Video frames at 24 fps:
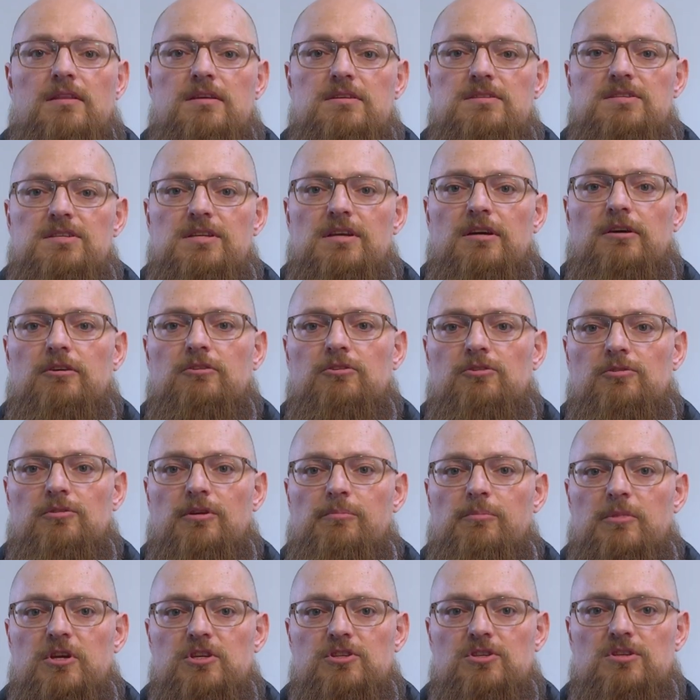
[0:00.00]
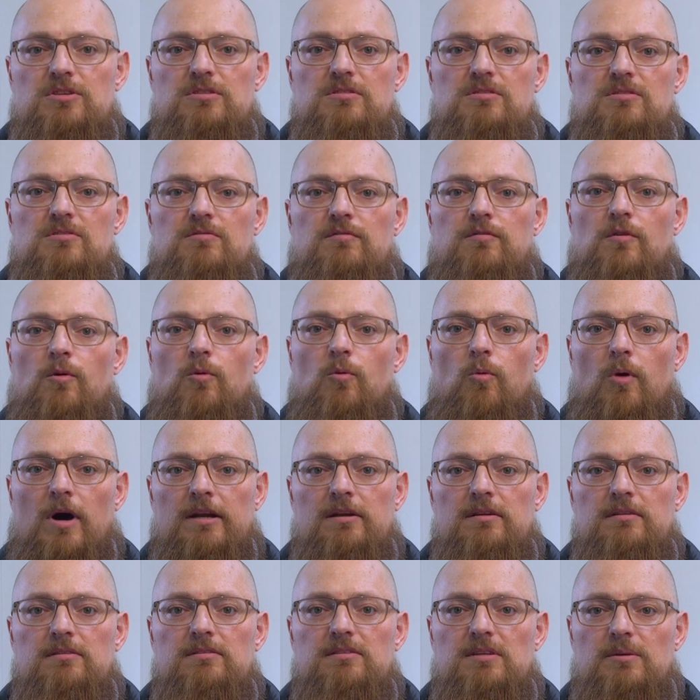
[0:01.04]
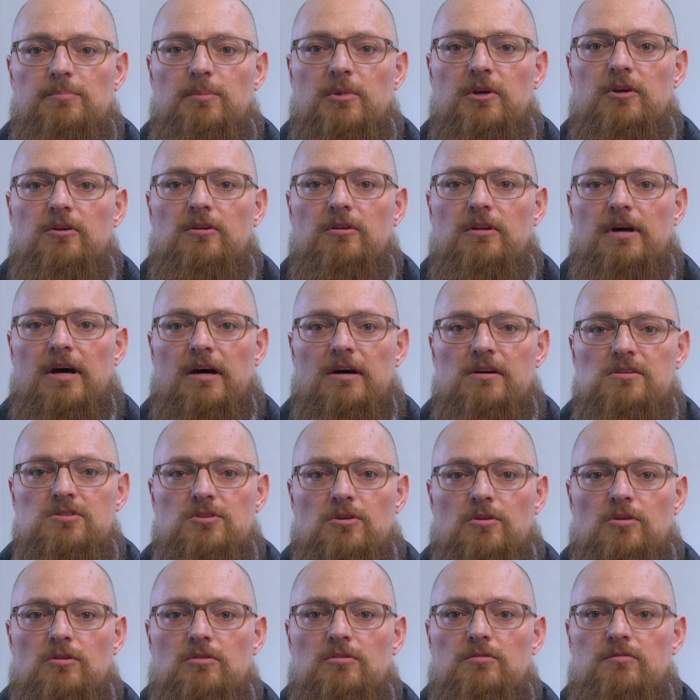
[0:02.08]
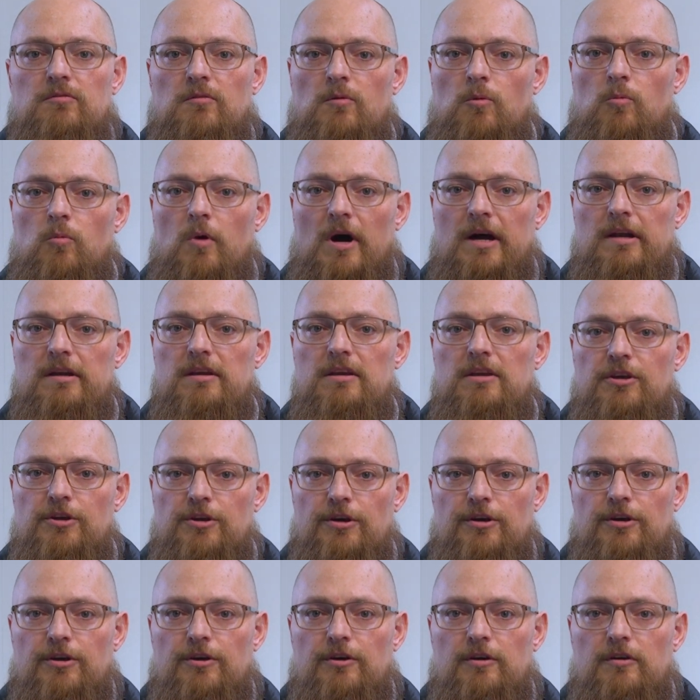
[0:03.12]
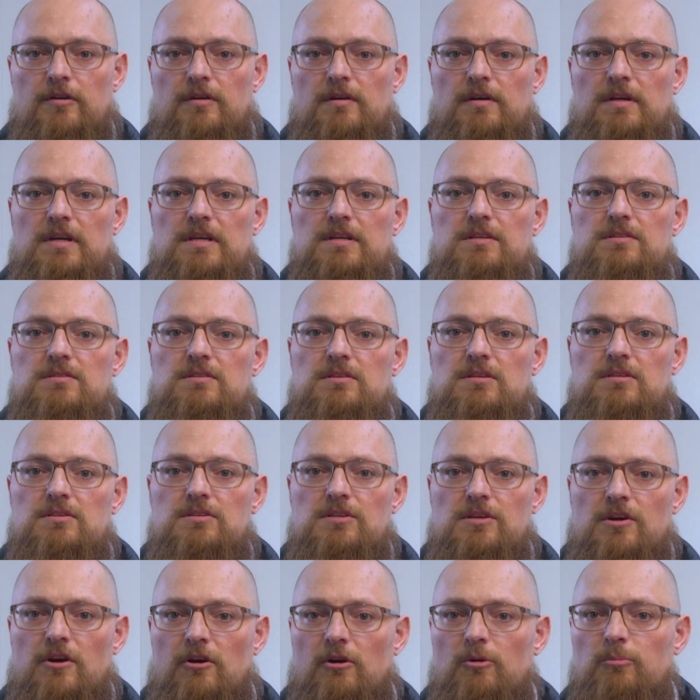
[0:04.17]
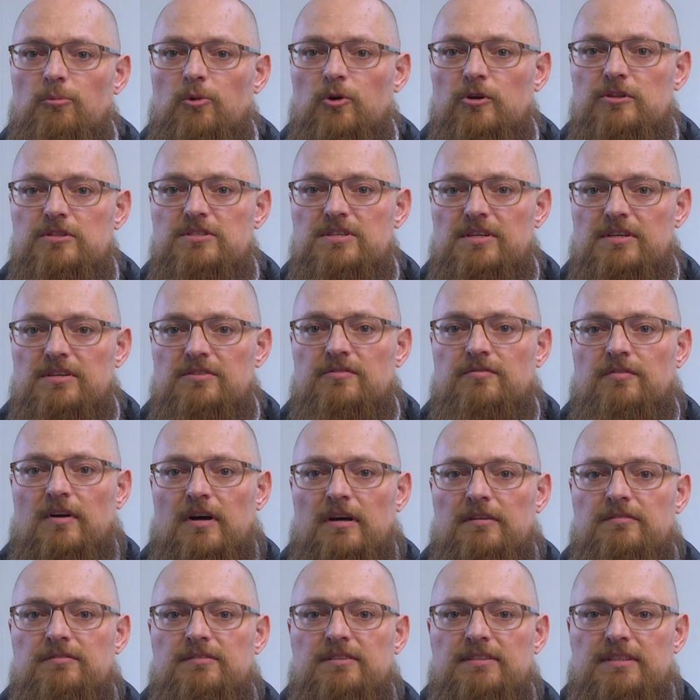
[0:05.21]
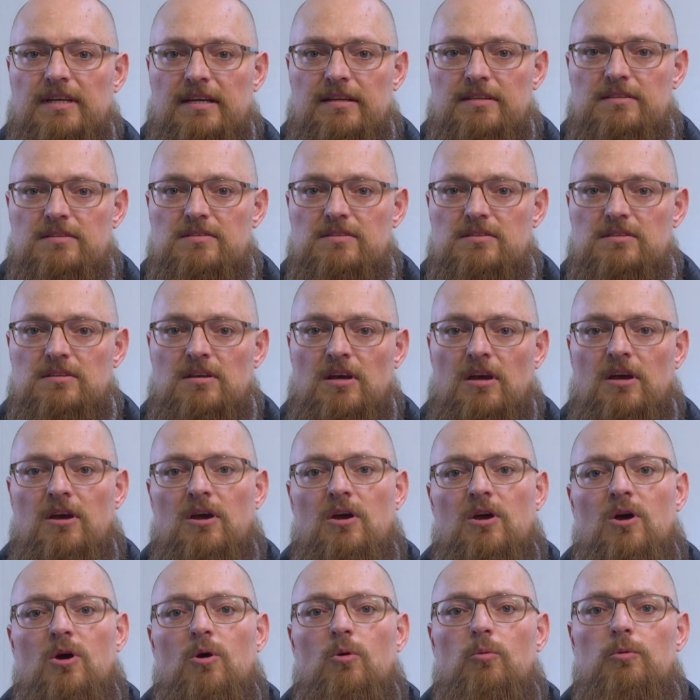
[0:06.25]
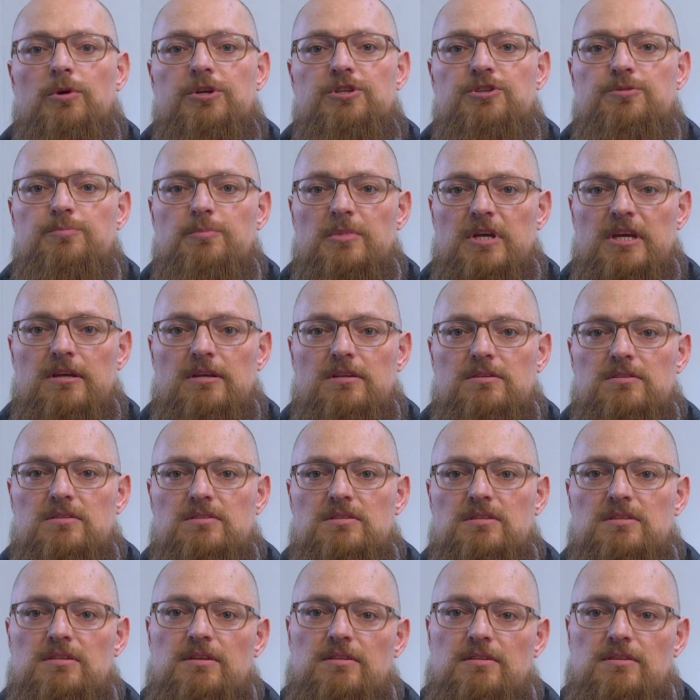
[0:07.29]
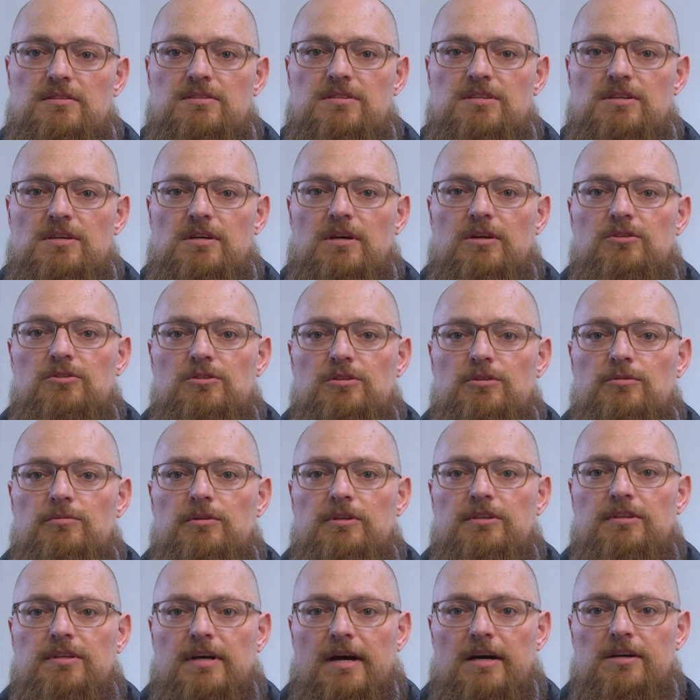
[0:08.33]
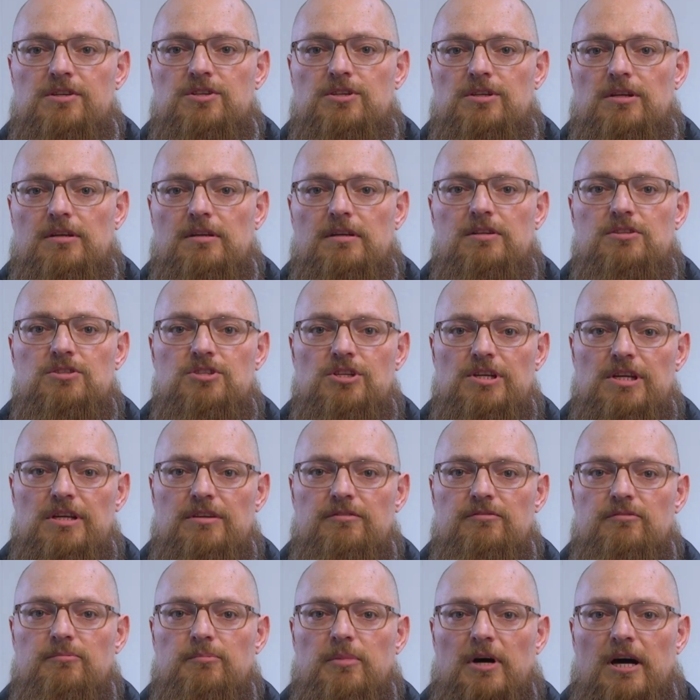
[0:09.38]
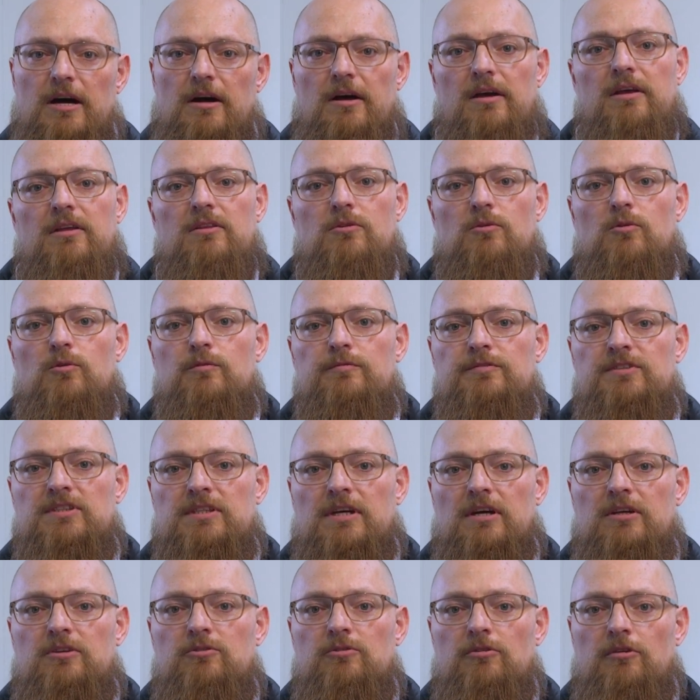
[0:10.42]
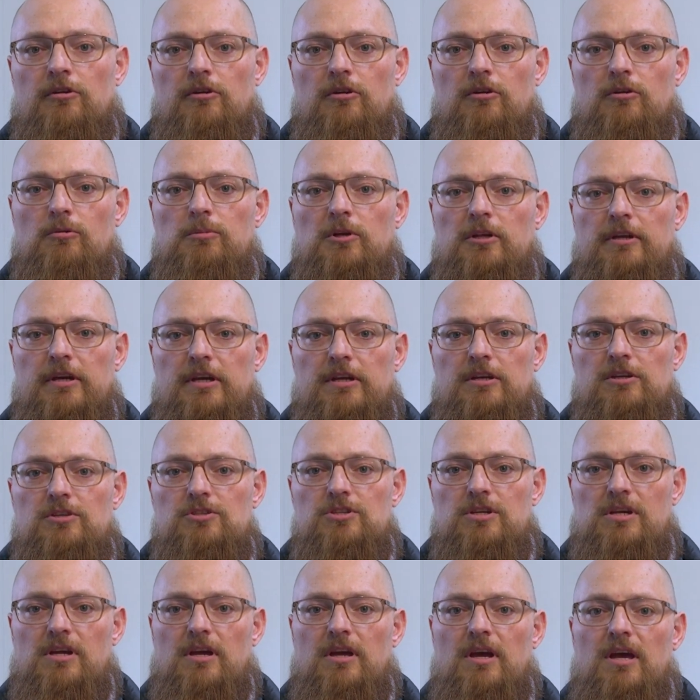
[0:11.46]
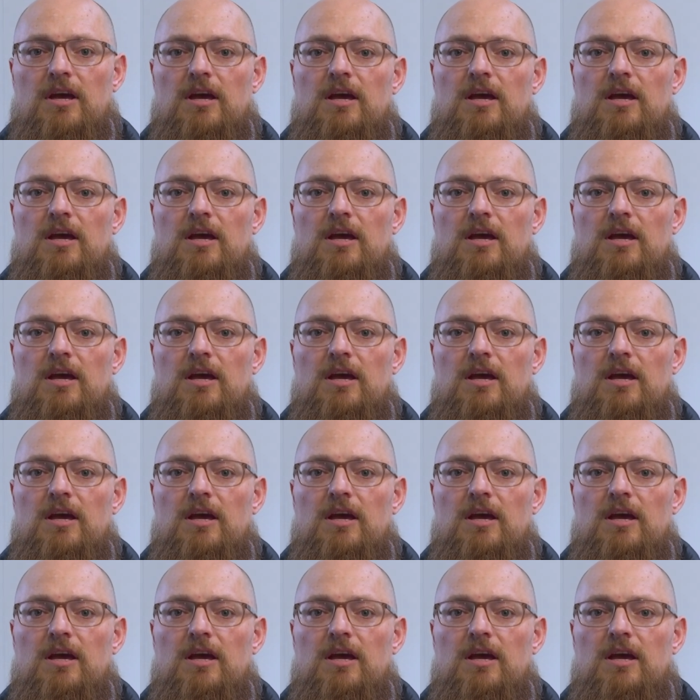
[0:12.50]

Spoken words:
The CO2 emissions for one typical household for 1 year is 0.65 tons, which means the CO2 reduction achieved by the off-site renewable energy